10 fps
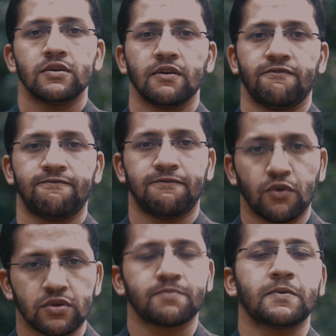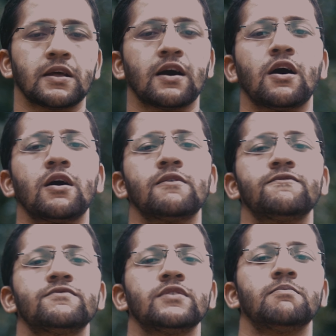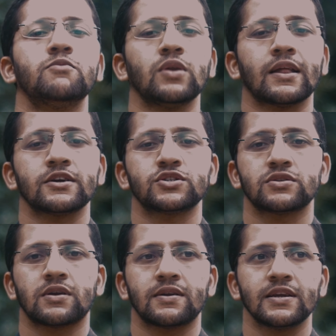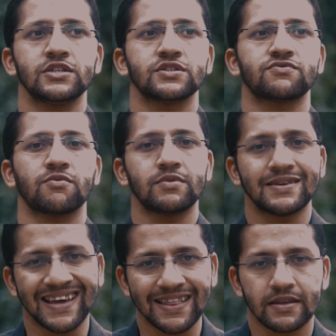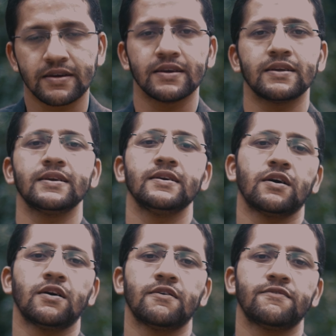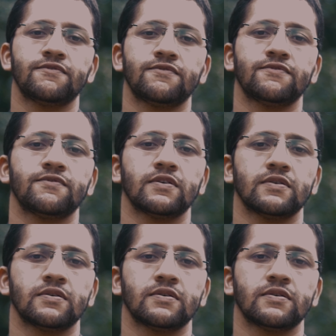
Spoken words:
The fourth pada of the Mula Nakshatra ranges from 10th degree of